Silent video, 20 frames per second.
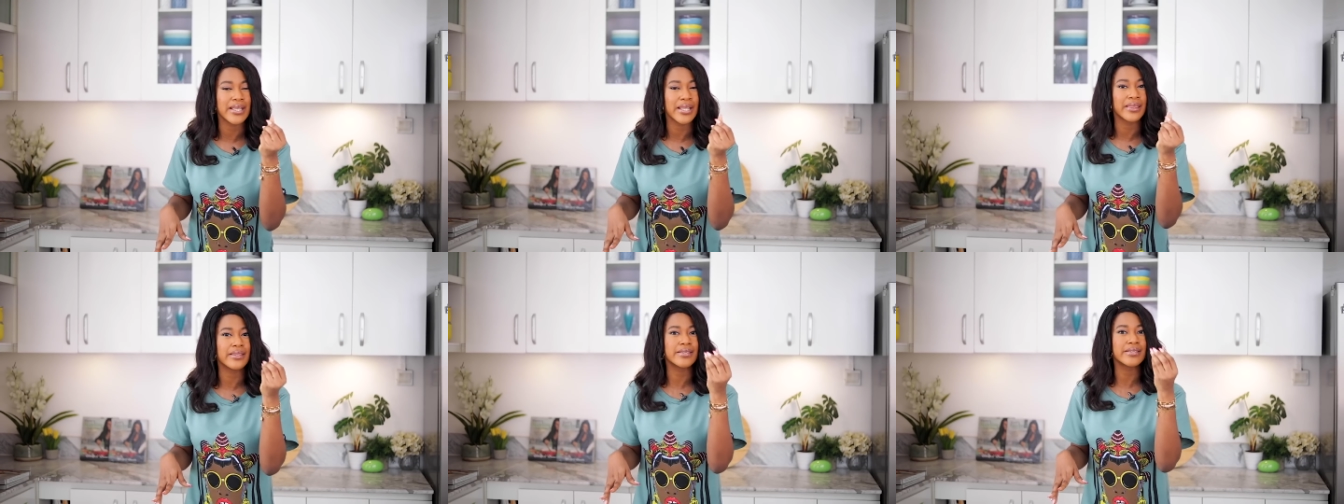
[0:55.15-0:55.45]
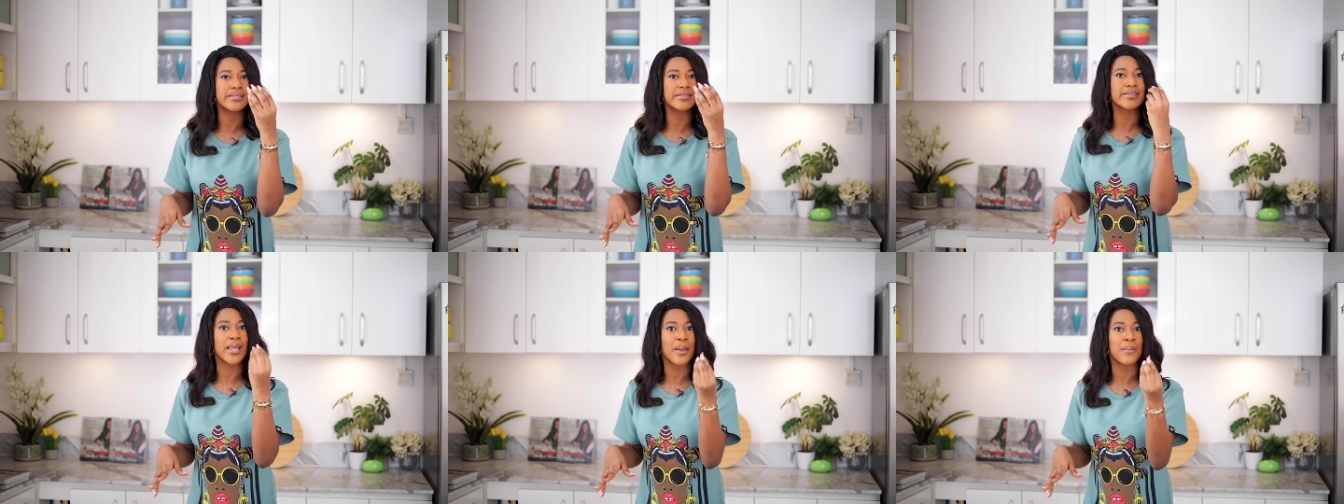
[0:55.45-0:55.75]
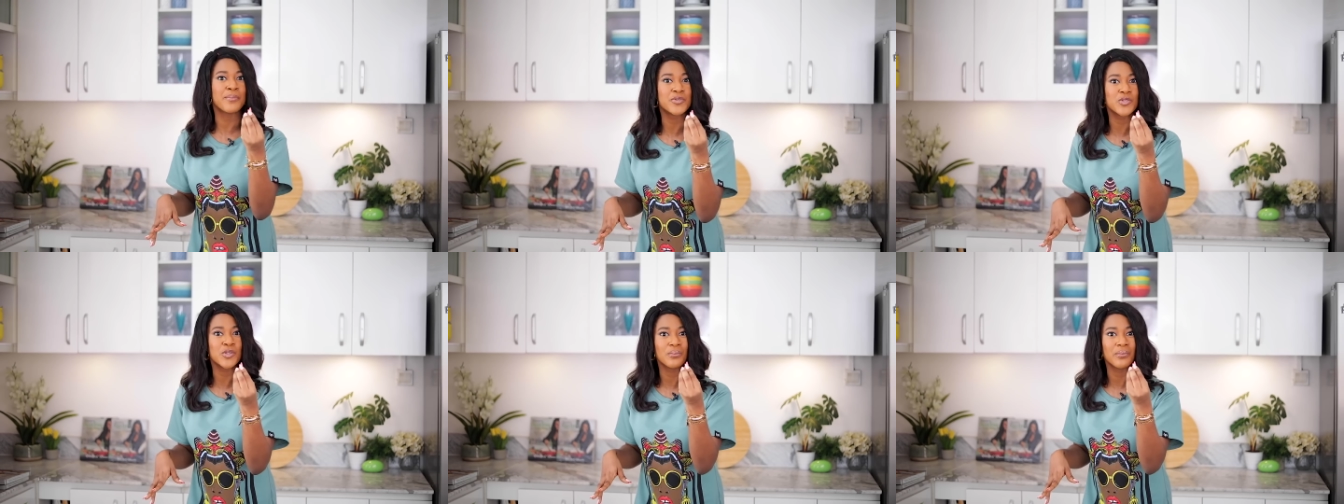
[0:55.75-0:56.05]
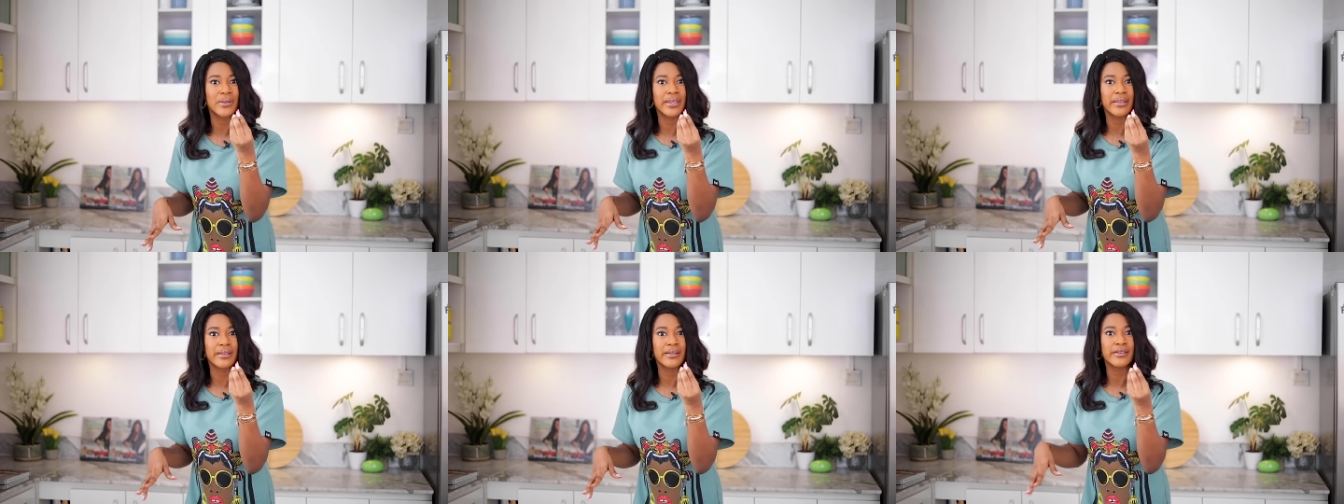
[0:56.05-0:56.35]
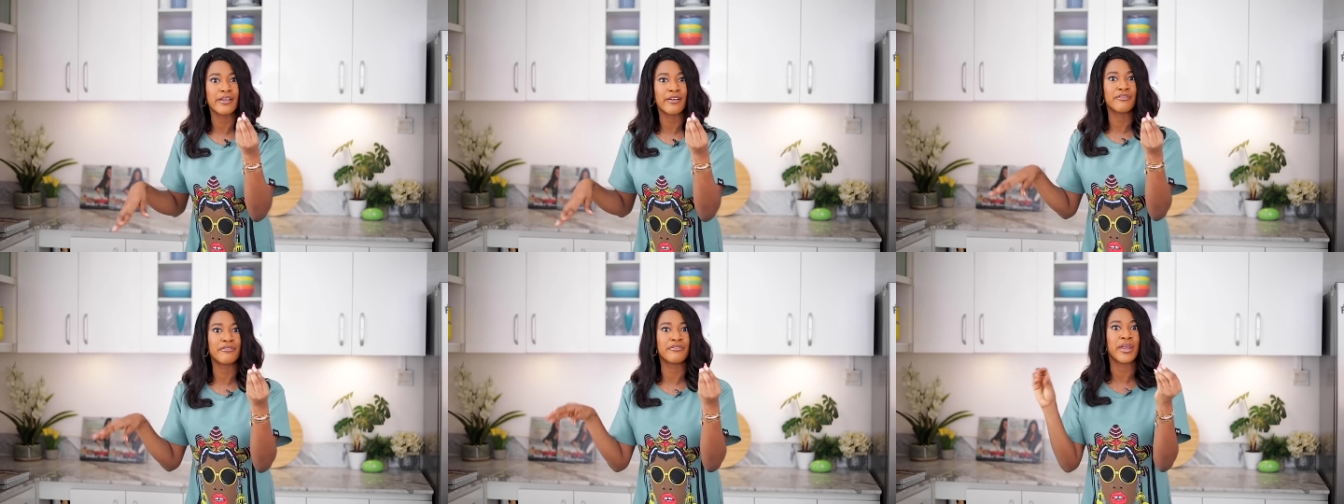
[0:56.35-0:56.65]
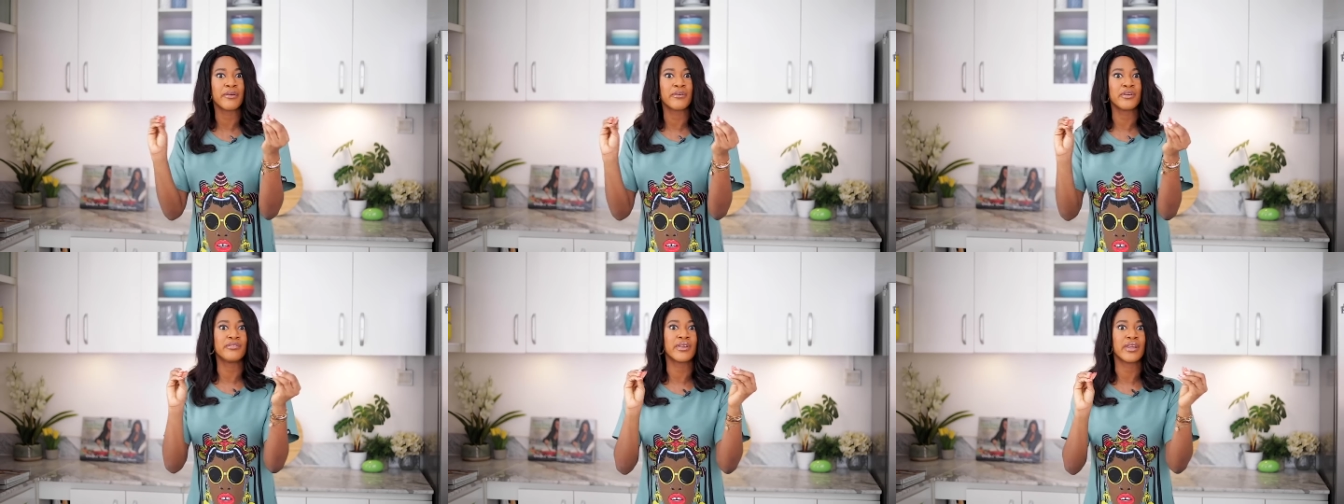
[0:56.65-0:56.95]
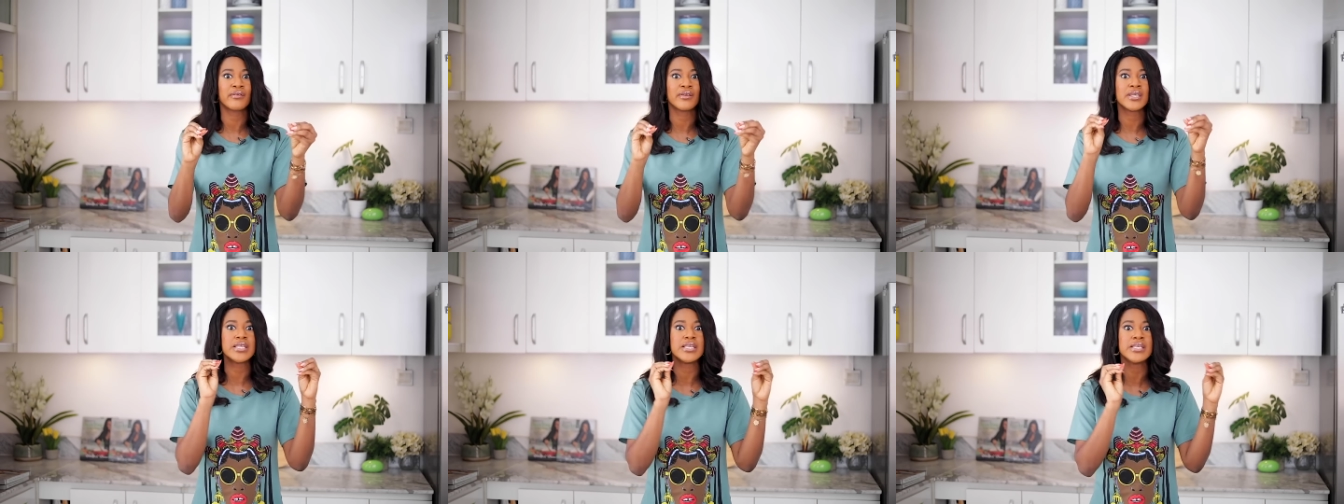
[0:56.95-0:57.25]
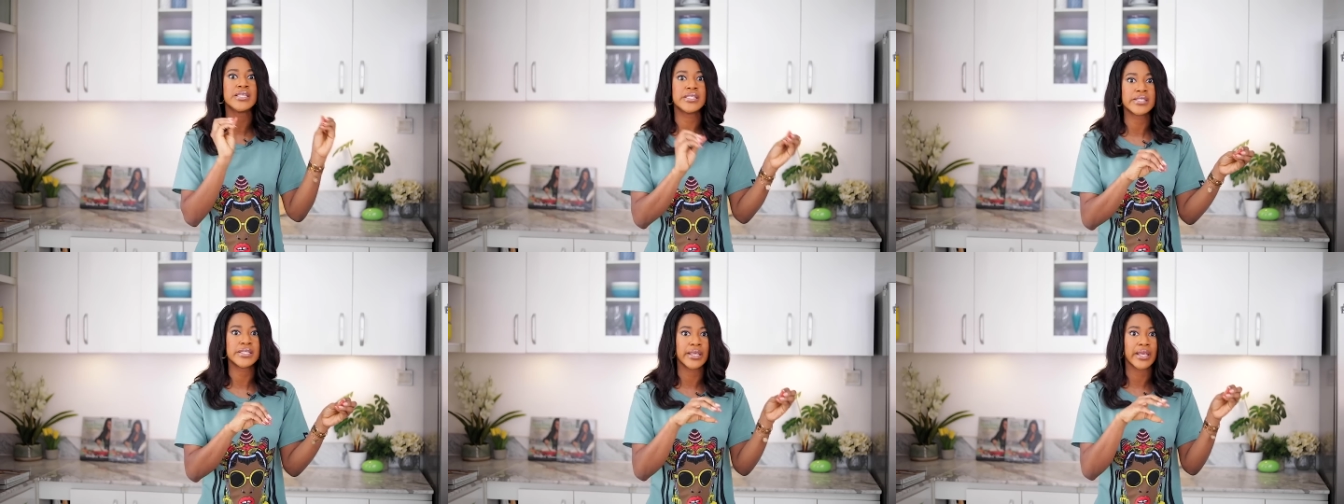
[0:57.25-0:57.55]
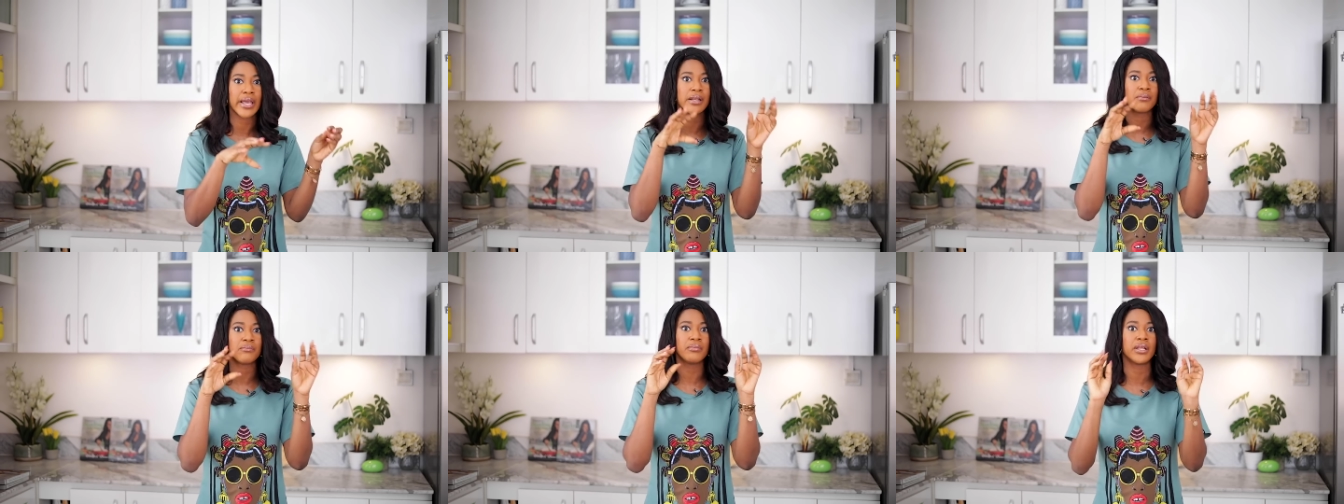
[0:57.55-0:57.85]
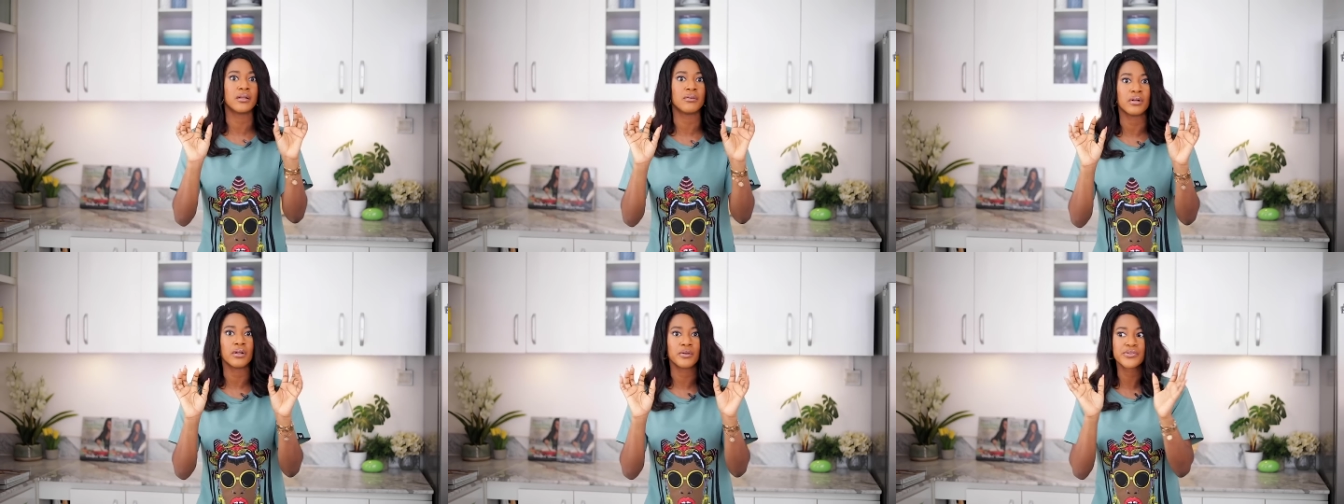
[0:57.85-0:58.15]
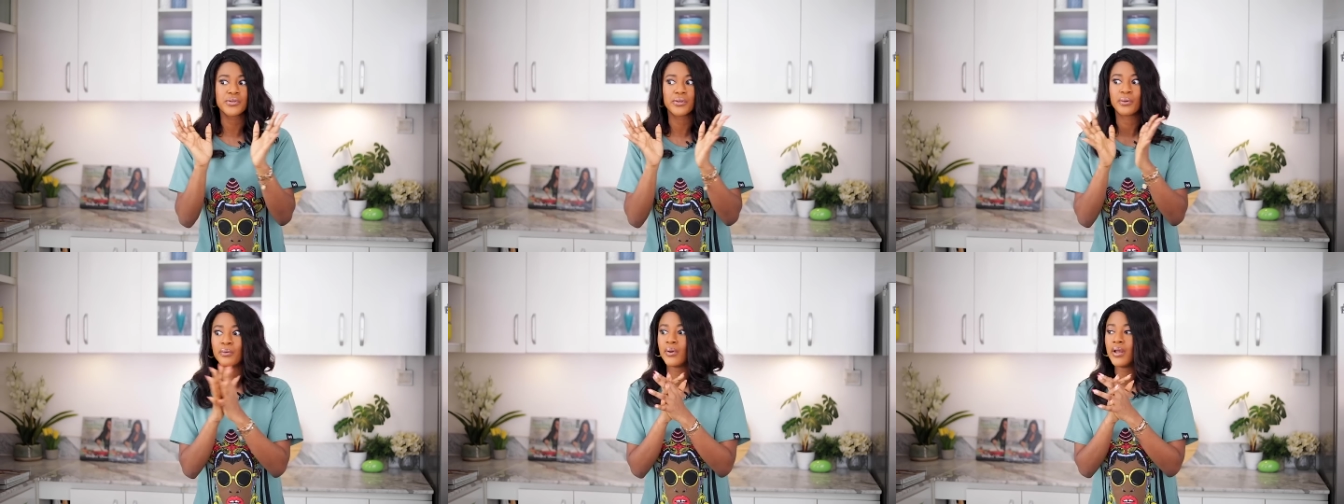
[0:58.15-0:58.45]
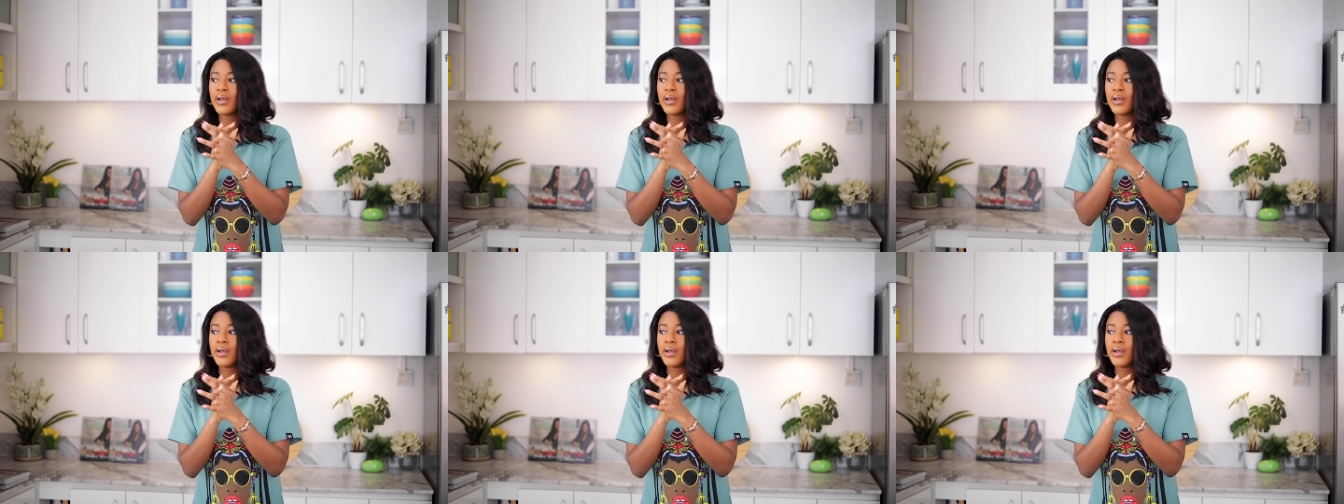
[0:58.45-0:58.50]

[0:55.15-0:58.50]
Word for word: and the steps to making it are very, very easy and minimal. So